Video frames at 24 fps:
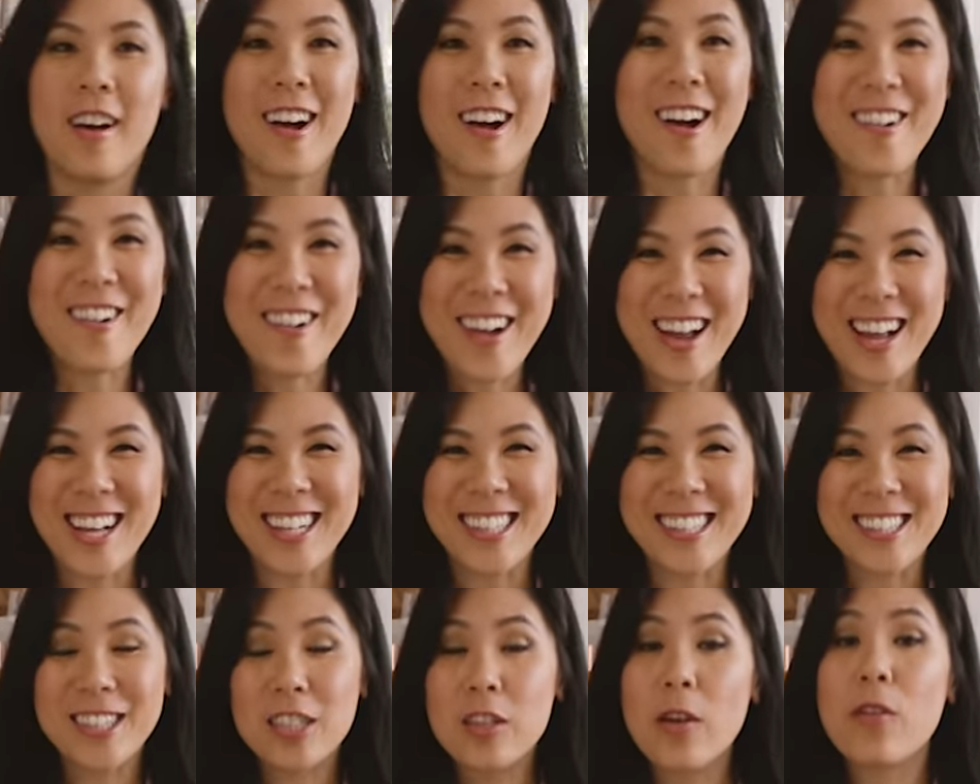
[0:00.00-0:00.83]
All
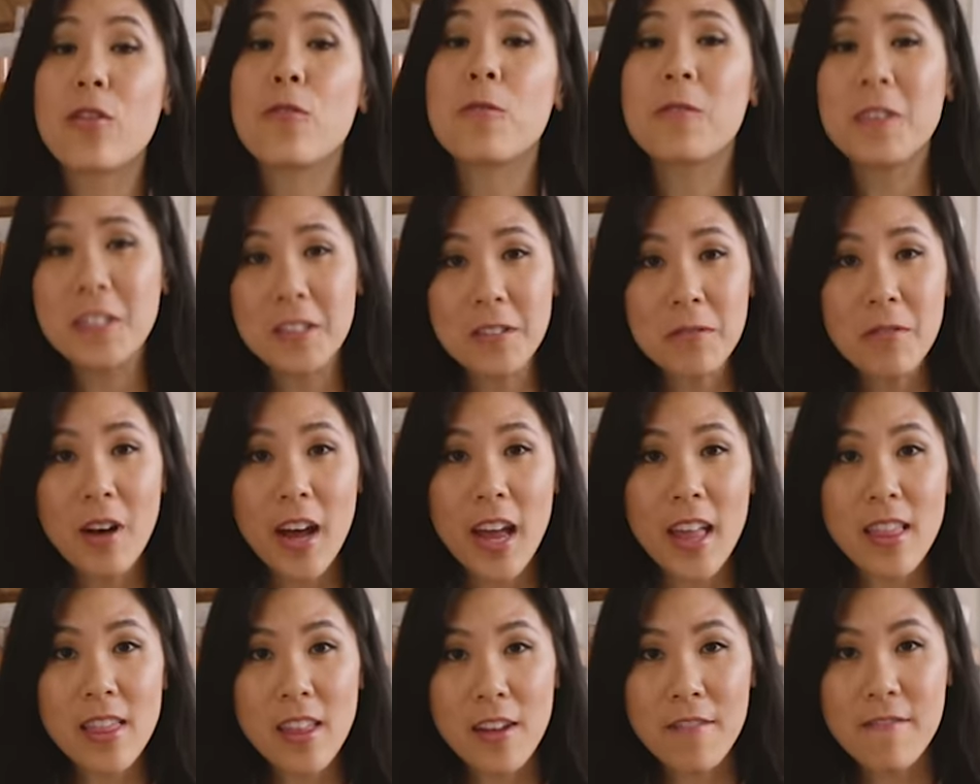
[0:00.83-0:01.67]
right, so the reason
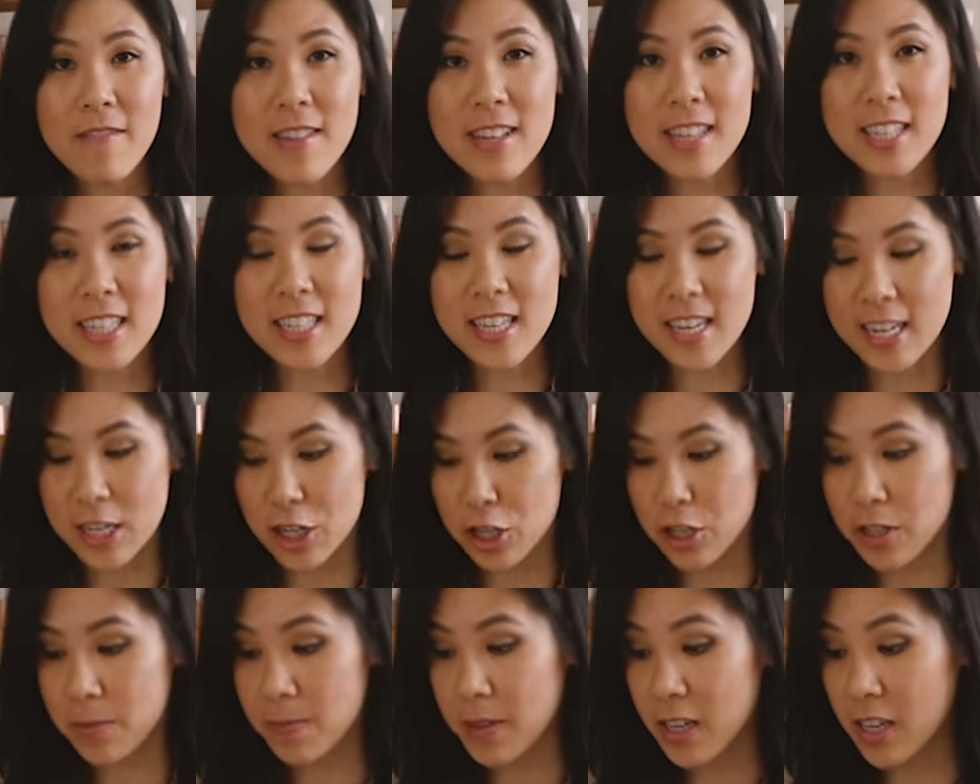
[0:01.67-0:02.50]
why I love this
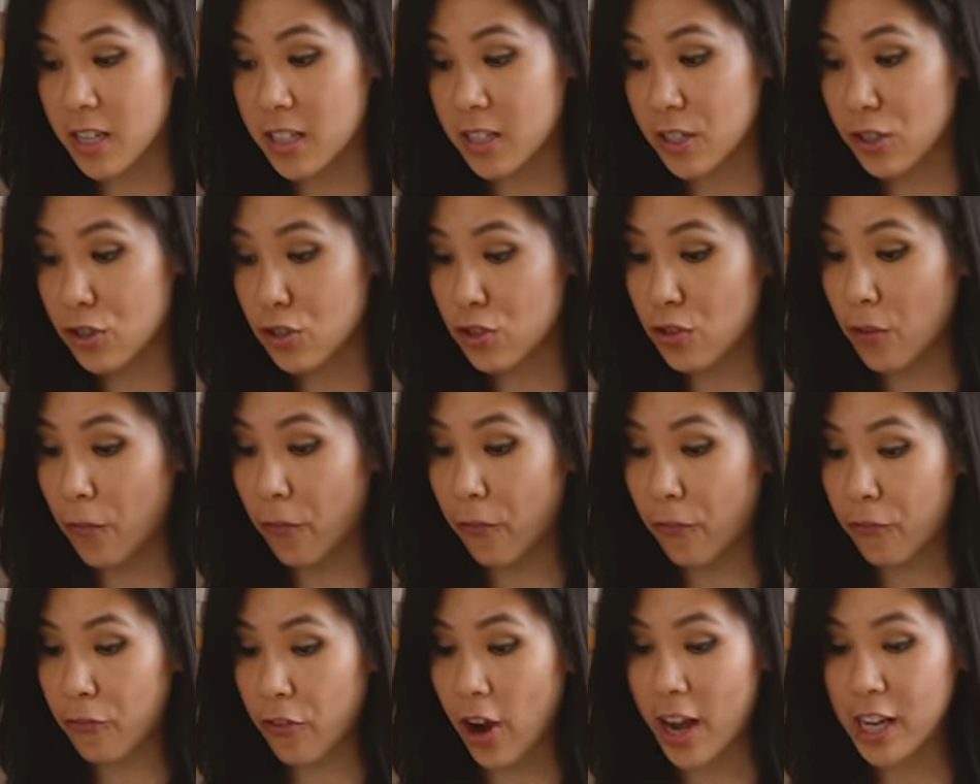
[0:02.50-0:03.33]
dish is because it's so
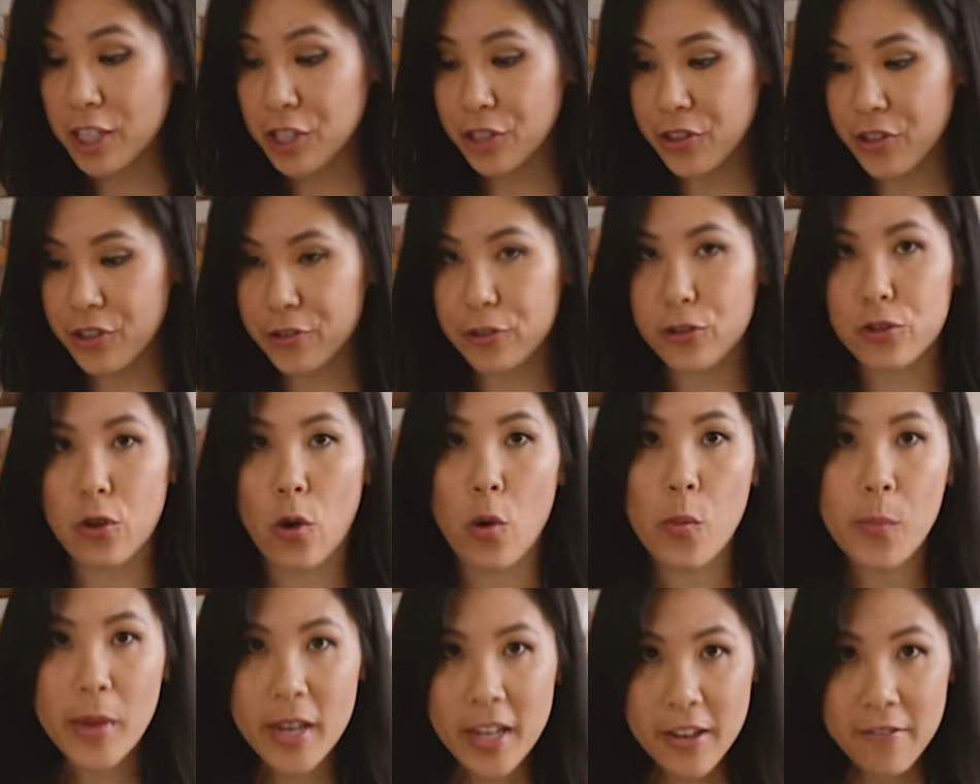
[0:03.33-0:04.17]
fresh. There's
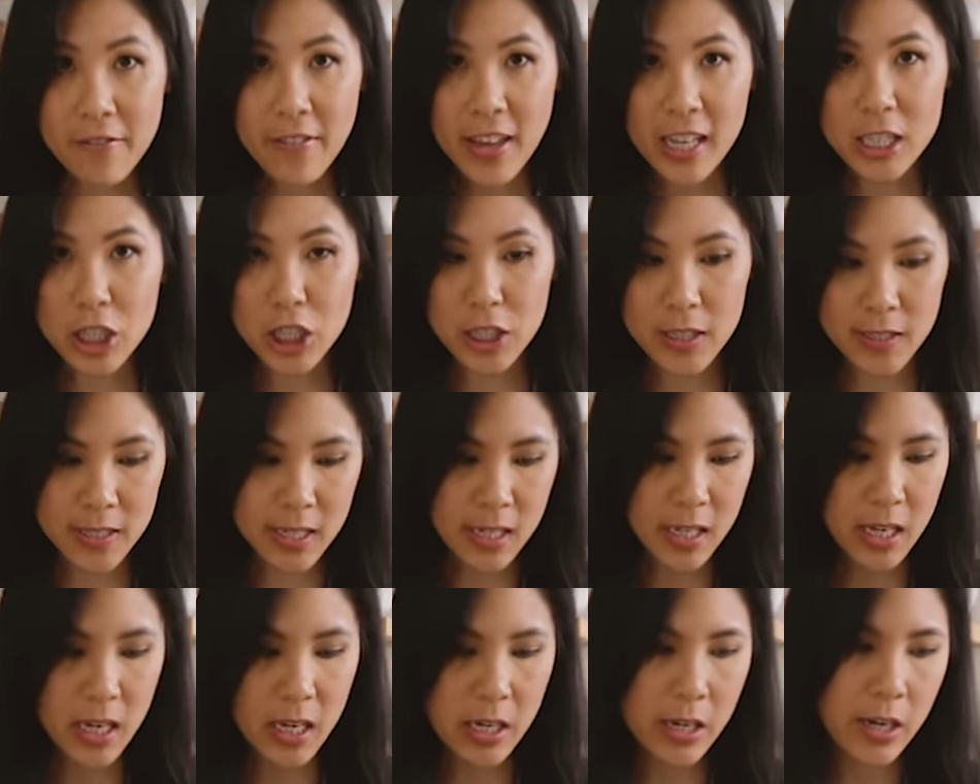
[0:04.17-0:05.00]
so many veggies
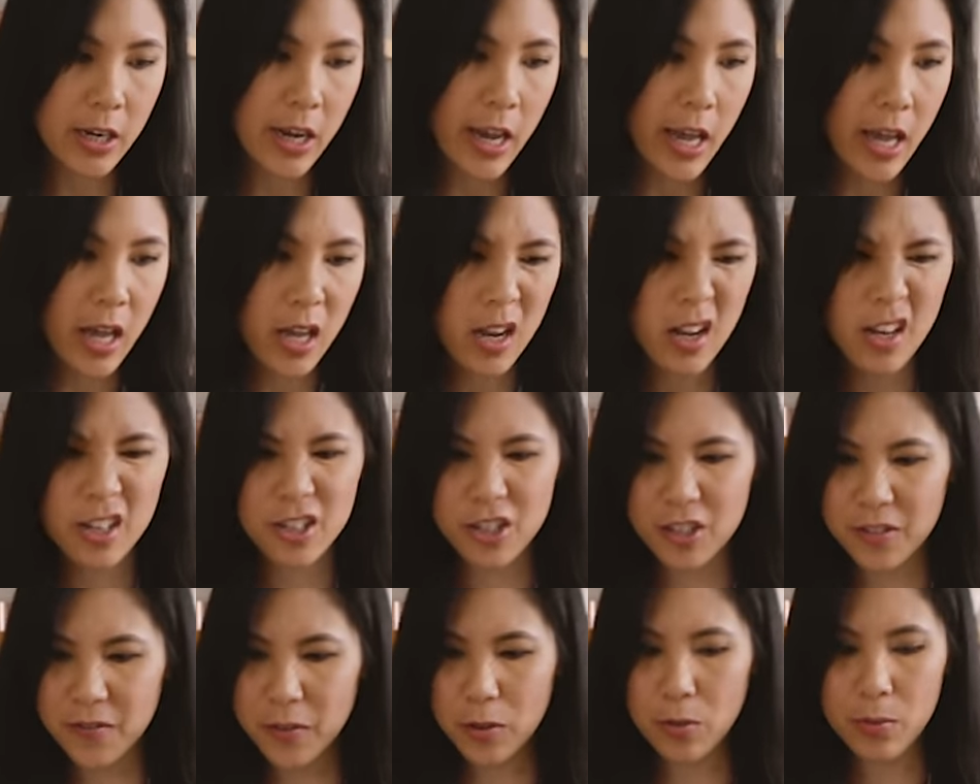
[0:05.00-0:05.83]
in here and I
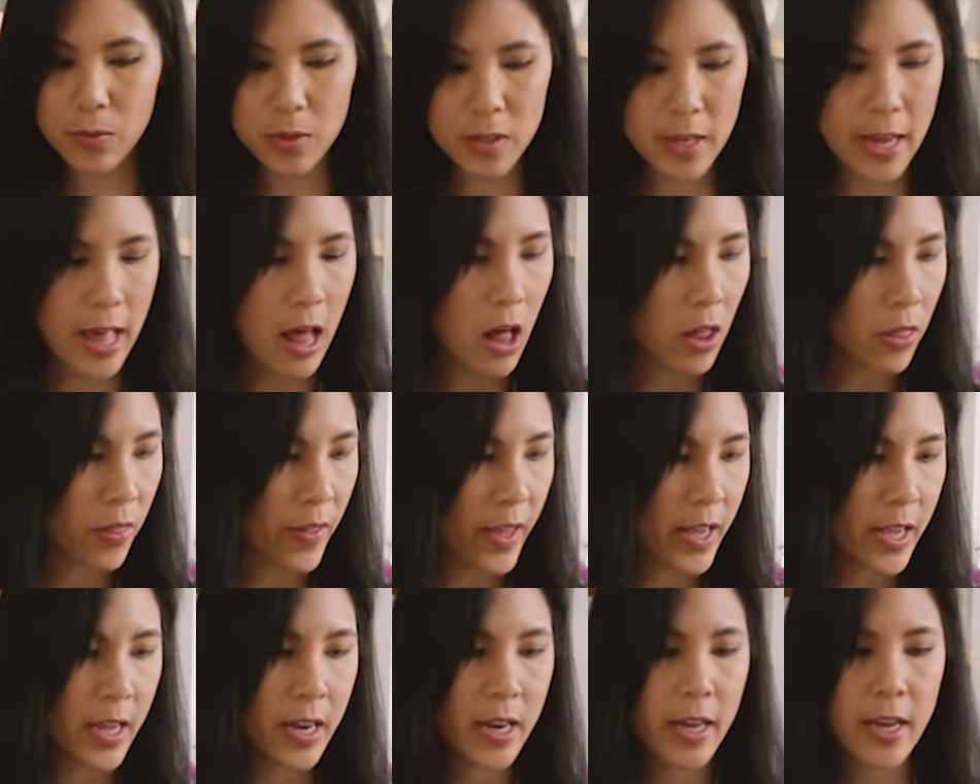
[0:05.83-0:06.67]
just feel really
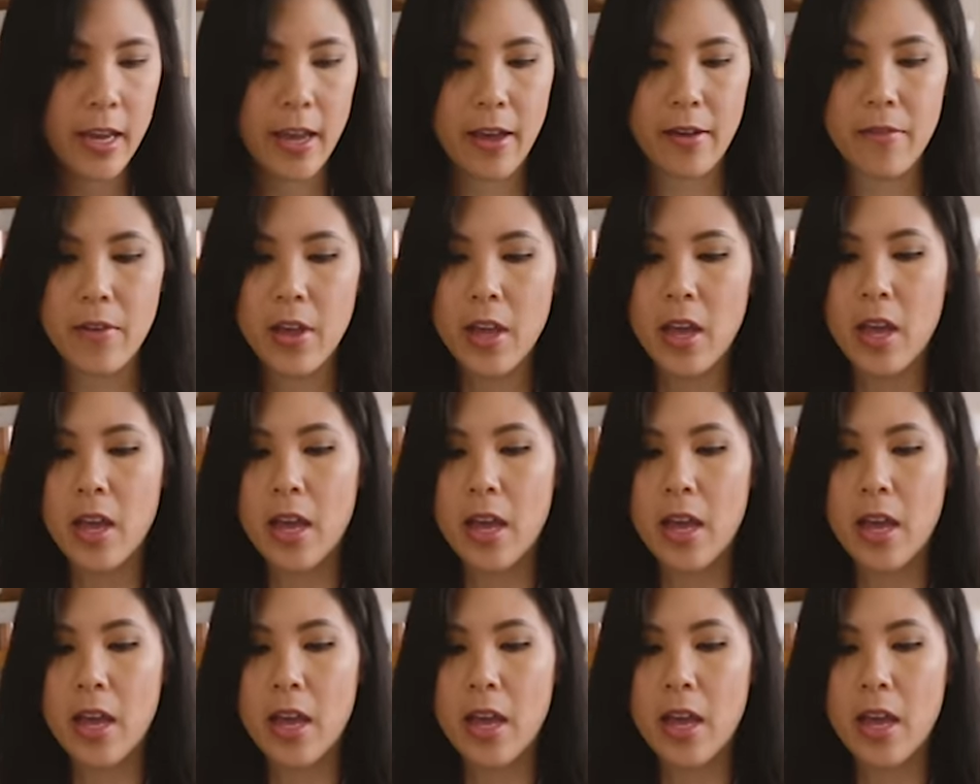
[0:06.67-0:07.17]
healthy eating it.